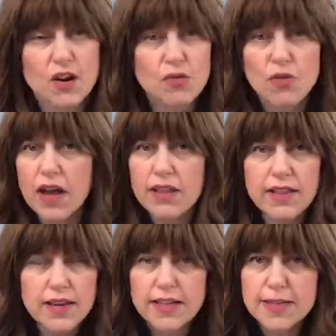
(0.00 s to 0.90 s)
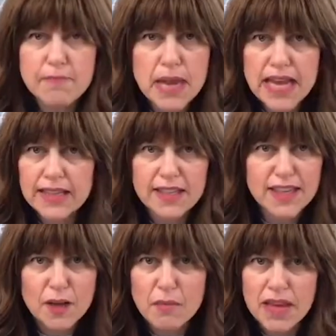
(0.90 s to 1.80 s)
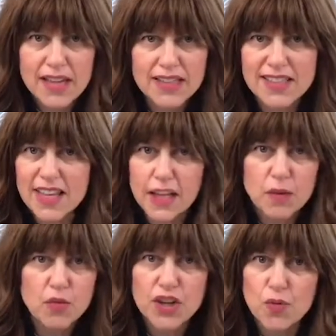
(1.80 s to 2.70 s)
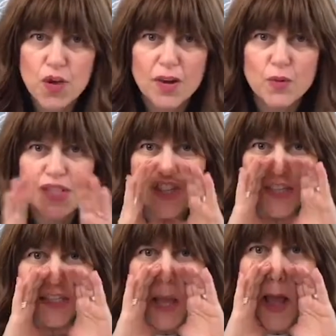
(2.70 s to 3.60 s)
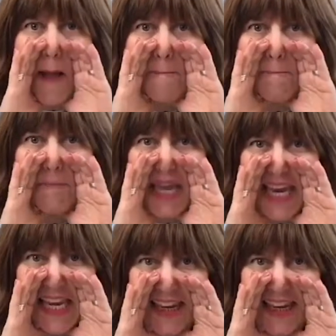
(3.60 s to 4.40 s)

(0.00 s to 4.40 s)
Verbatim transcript: rather than a demand and a command and telling him what you want, which is mean,